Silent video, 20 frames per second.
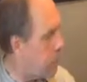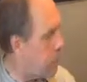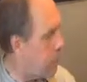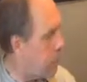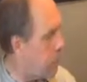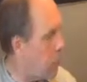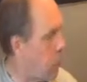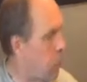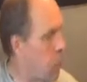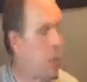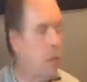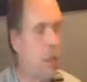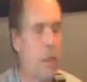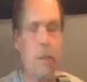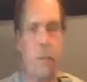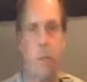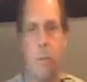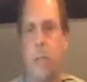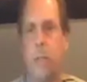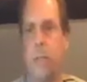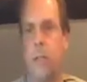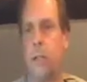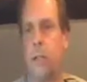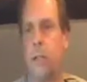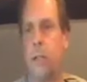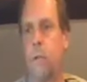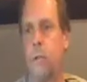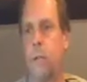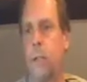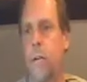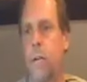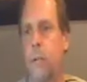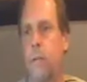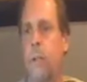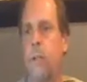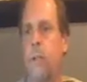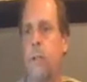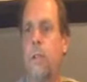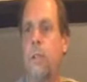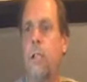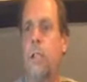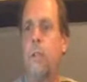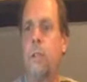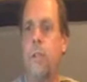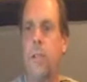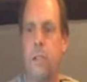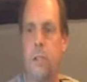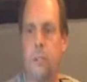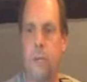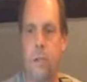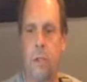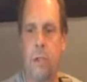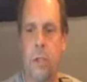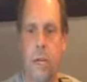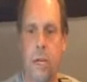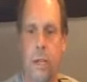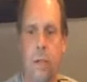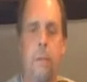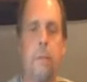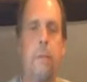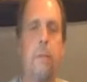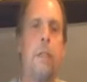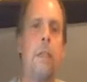or to give them their technical name, the degrees of the scale.